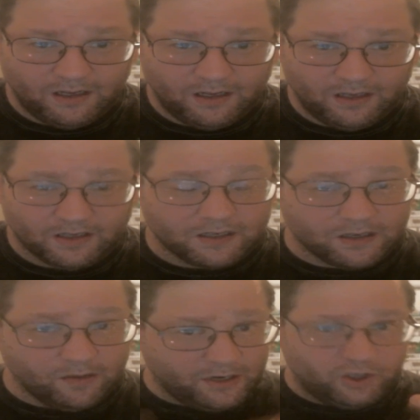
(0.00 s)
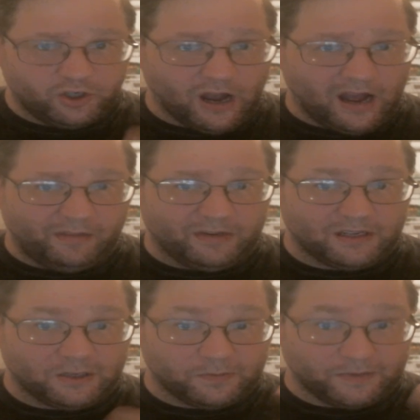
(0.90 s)
Somebody's job is
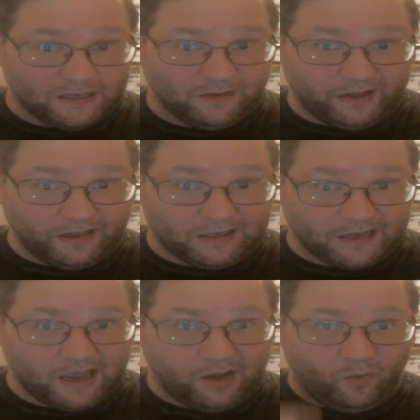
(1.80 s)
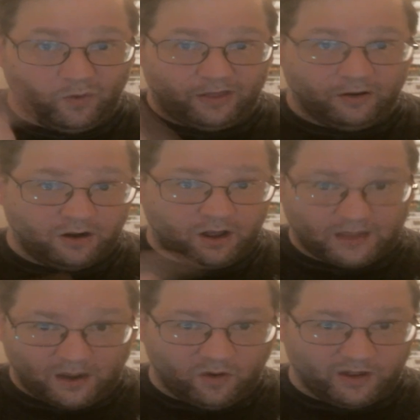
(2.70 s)
to specifically say whether or not
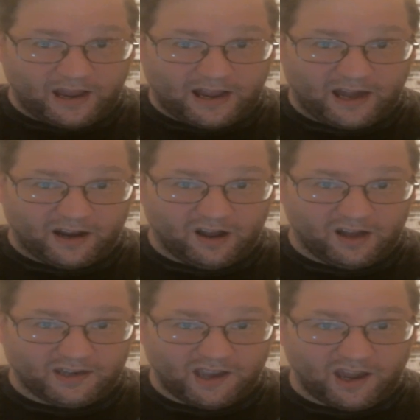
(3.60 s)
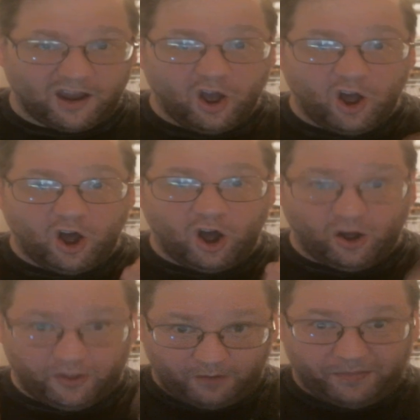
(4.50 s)
they want that kind of content
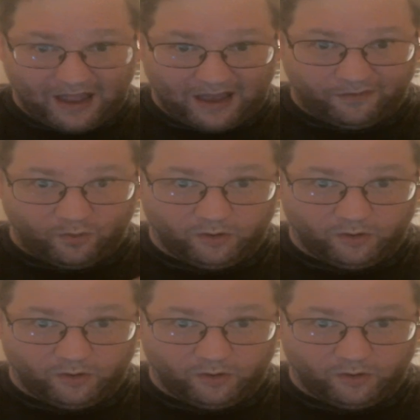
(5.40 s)
on their platform.